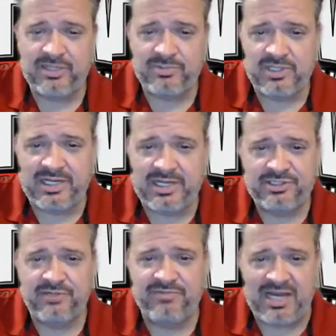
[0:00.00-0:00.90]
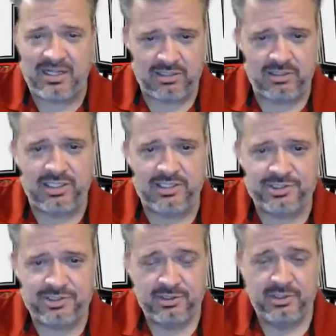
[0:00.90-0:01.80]
class, Valor
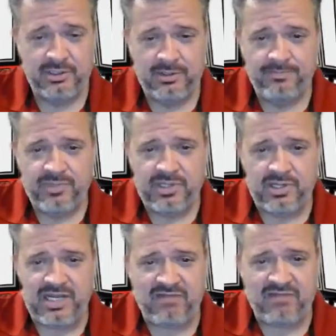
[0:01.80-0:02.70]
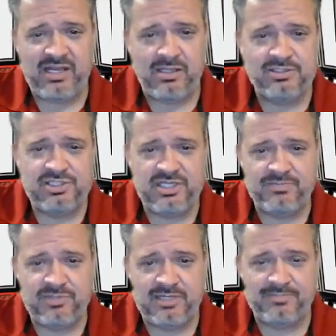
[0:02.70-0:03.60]
Clutch, Dan Valance stepped up